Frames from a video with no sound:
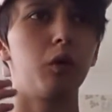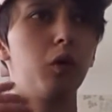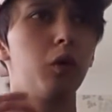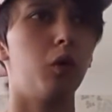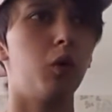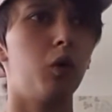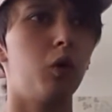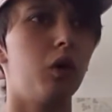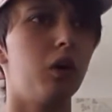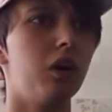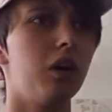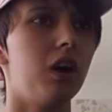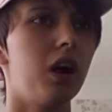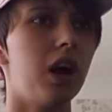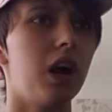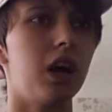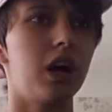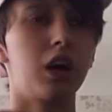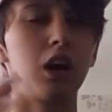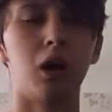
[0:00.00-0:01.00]
or
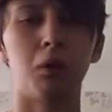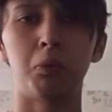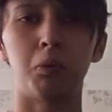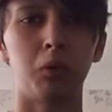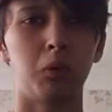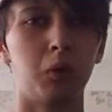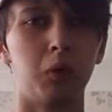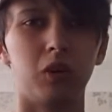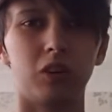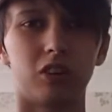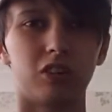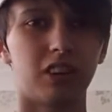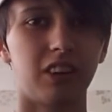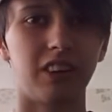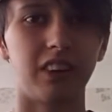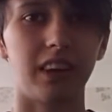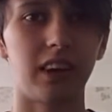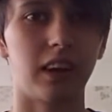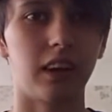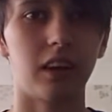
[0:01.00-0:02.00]
a couple or
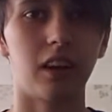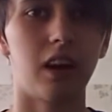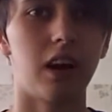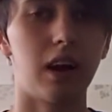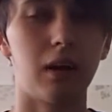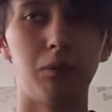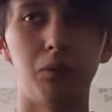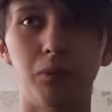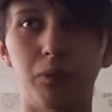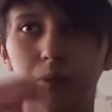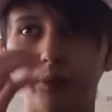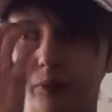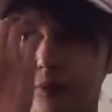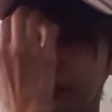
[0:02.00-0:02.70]
something. Um,